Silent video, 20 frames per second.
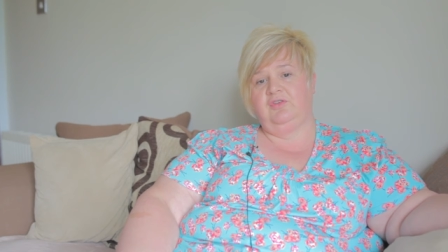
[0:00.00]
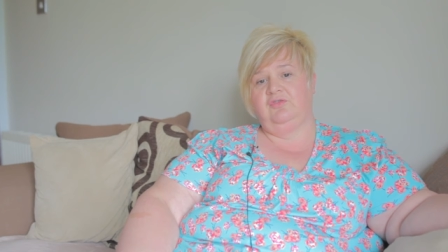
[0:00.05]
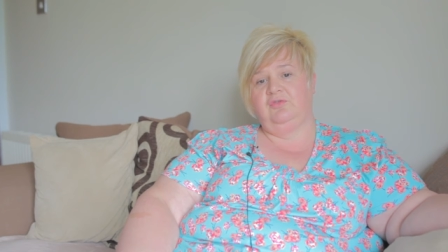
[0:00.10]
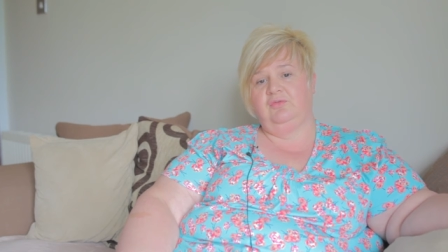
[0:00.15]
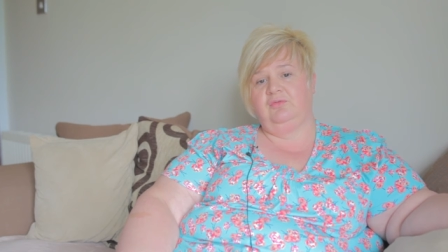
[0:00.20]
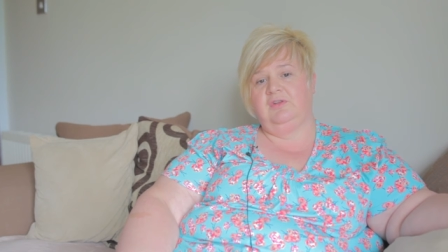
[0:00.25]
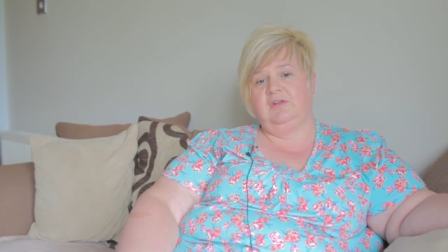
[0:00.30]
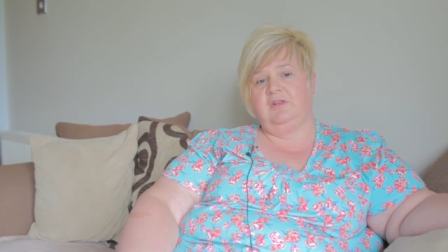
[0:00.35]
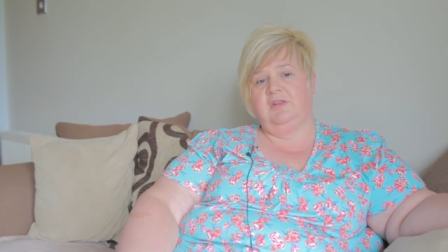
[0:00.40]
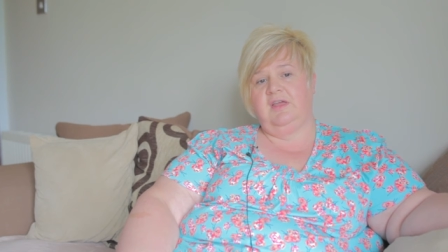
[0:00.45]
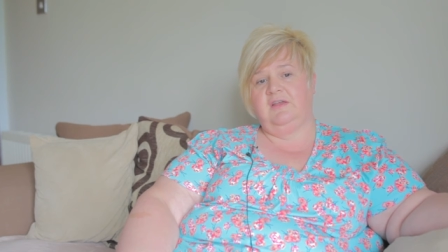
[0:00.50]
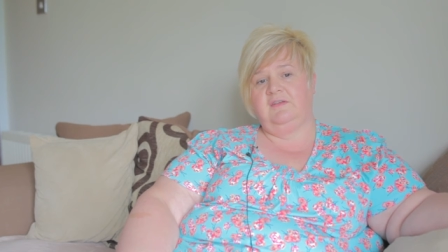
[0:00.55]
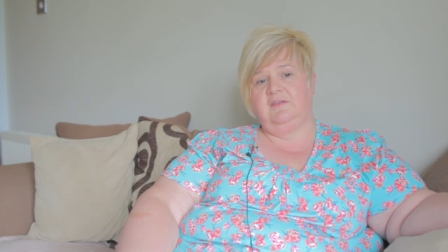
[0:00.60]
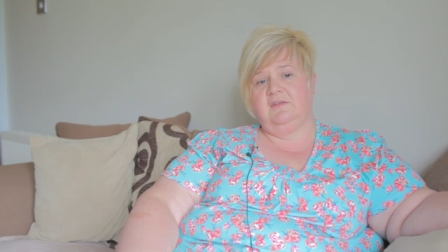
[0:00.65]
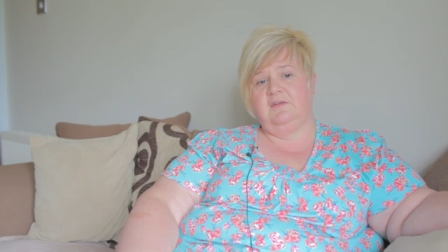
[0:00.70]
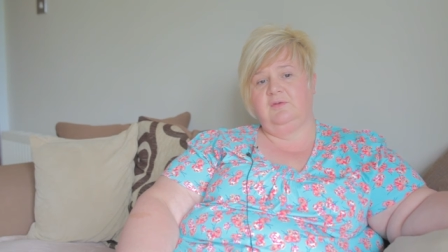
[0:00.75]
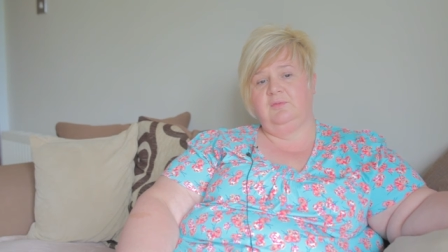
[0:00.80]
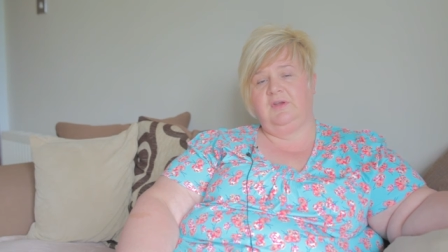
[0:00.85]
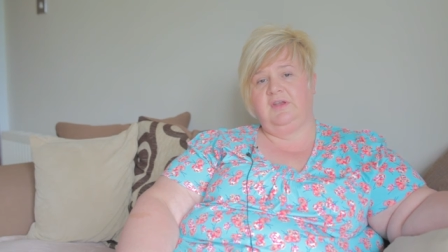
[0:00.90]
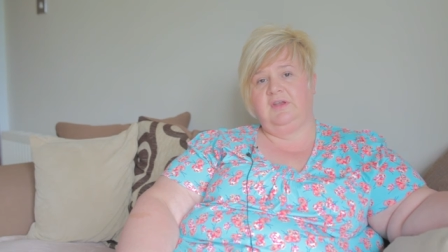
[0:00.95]
sold in less
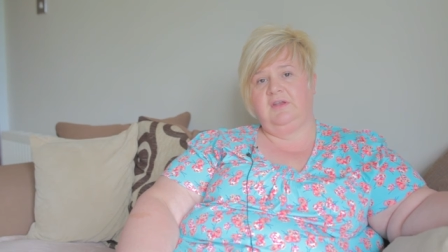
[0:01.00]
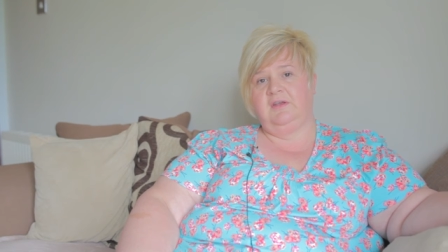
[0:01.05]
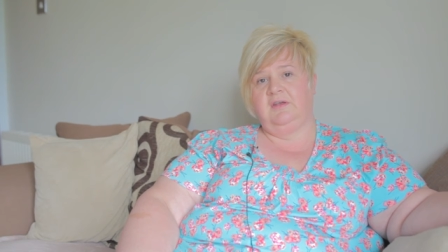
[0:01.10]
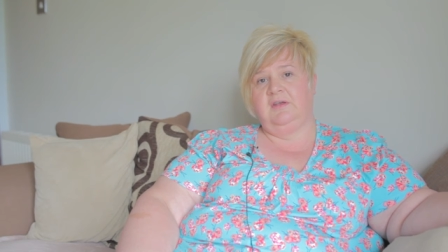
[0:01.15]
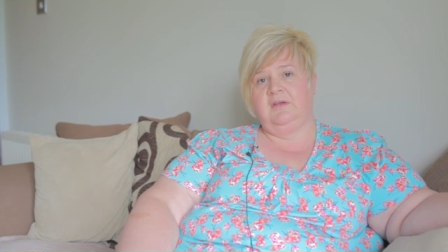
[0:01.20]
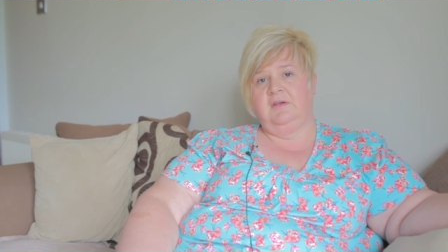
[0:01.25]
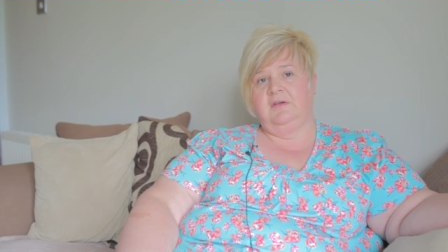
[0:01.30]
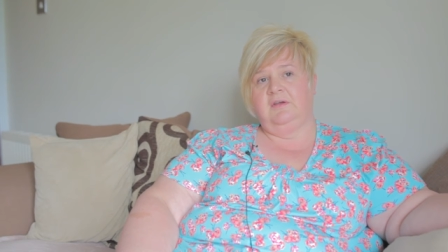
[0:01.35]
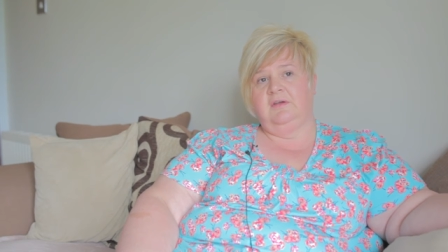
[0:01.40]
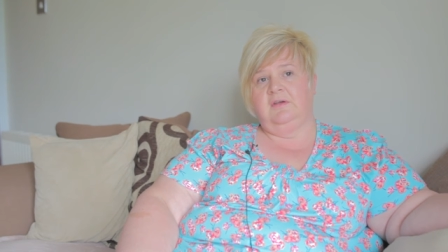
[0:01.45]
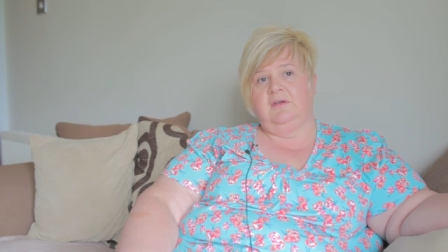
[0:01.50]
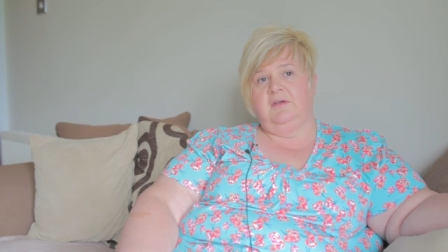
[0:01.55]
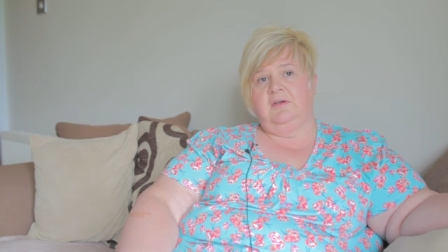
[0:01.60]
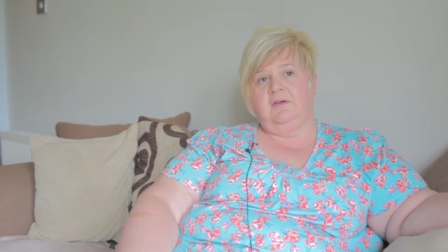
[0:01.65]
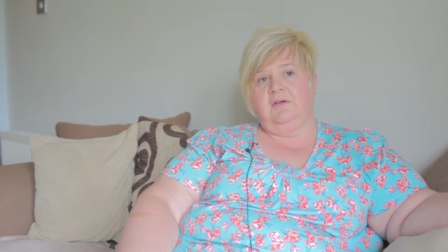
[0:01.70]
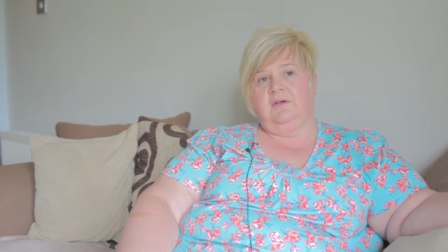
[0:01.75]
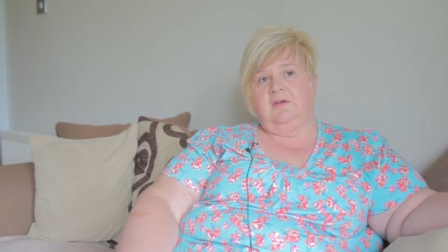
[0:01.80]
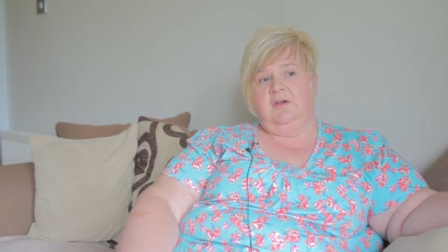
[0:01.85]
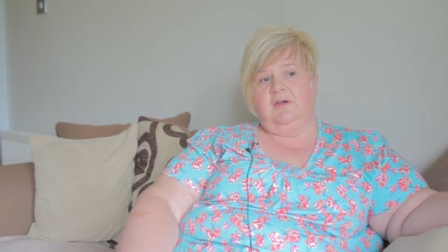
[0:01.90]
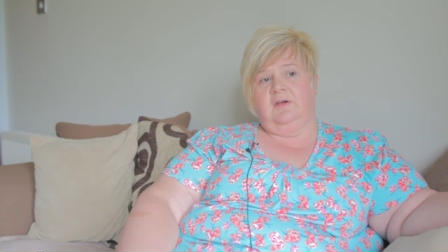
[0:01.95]
than a week.
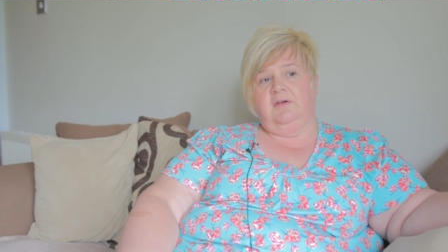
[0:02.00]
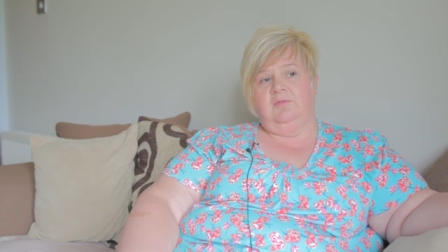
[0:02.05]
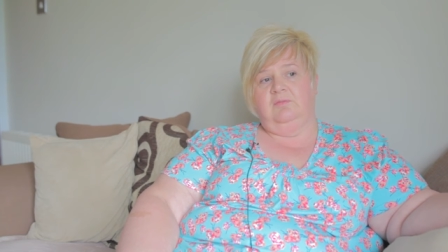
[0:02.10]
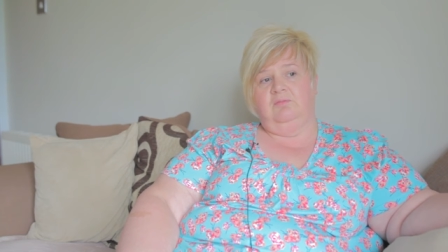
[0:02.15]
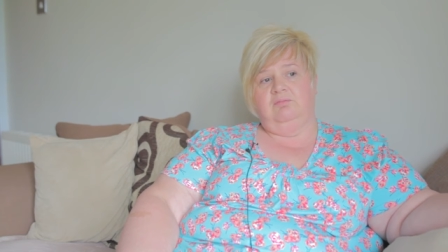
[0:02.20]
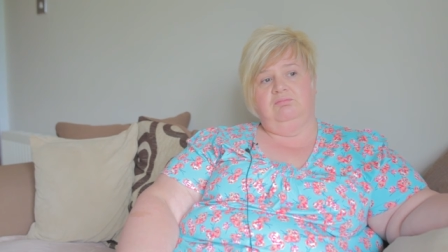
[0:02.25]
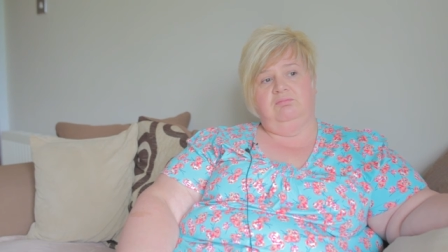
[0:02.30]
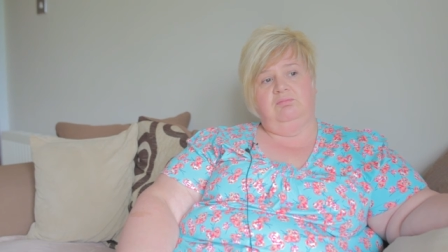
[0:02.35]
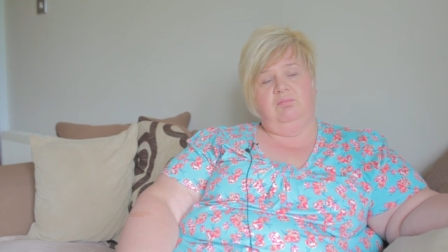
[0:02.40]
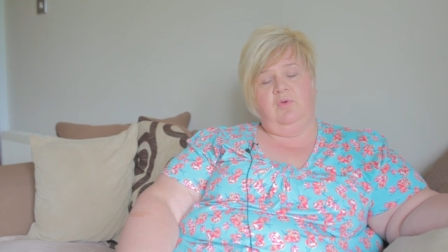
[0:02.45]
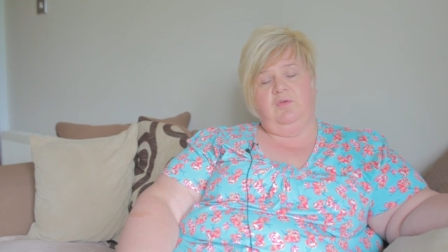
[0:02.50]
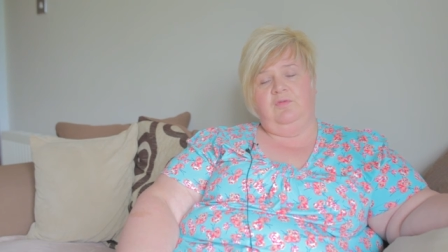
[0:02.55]
We